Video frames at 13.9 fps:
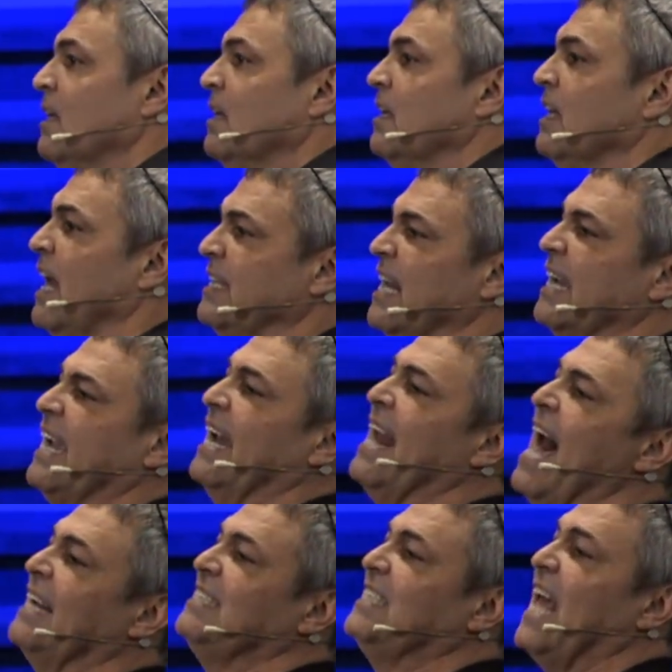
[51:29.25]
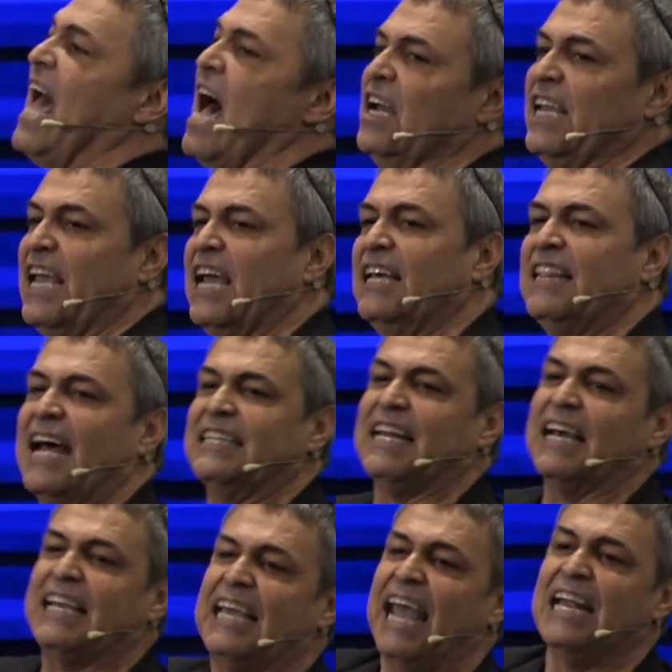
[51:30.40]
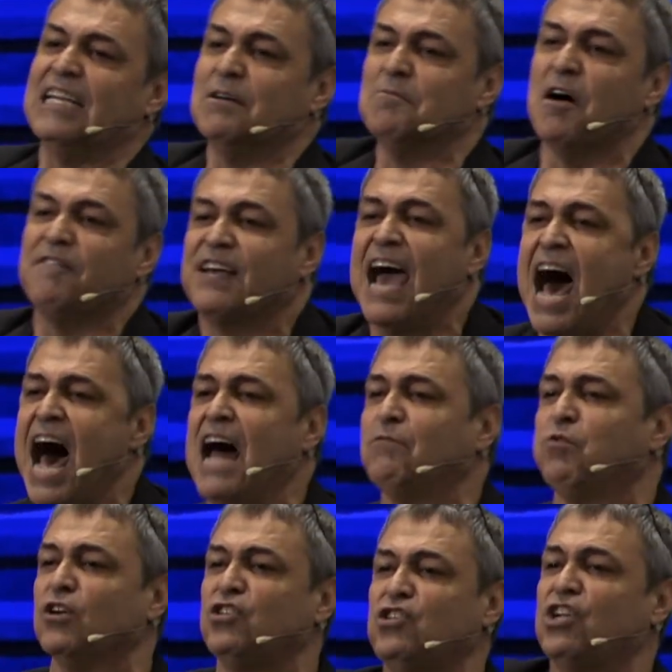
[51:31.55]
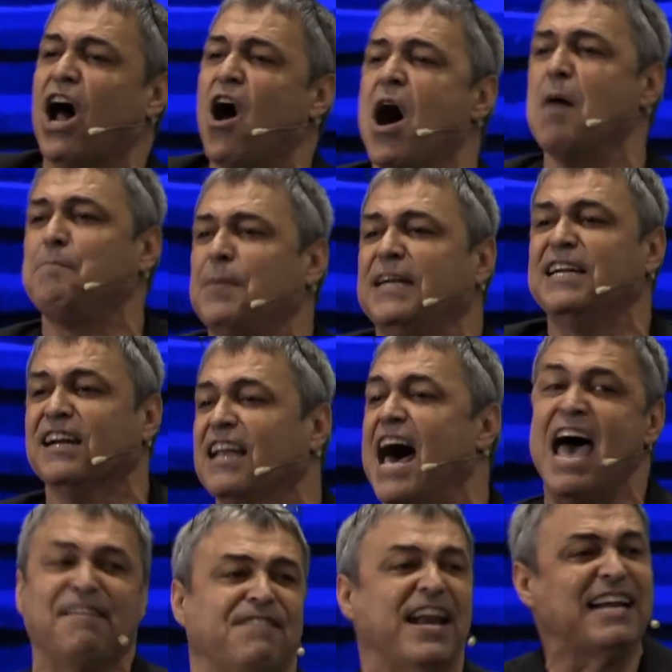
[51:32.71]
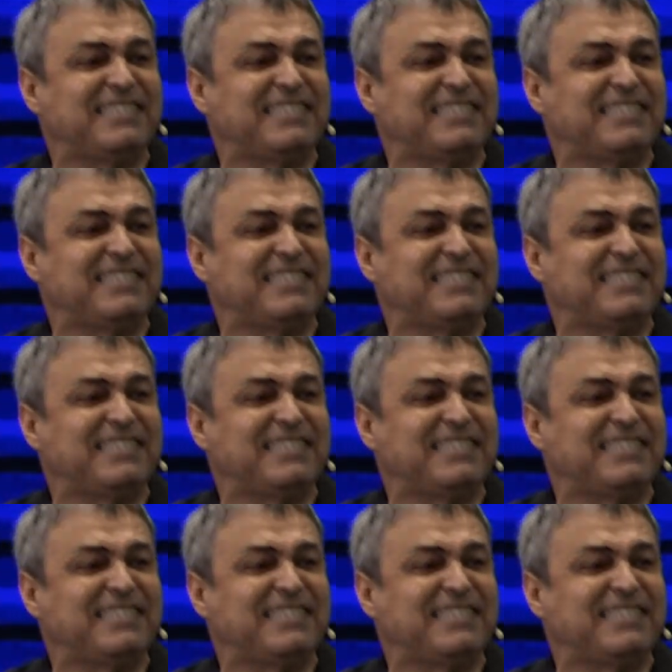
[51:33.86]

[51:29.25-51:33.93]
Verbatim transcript: Listen, can I tell you that the kingdom of God will show up in your life at a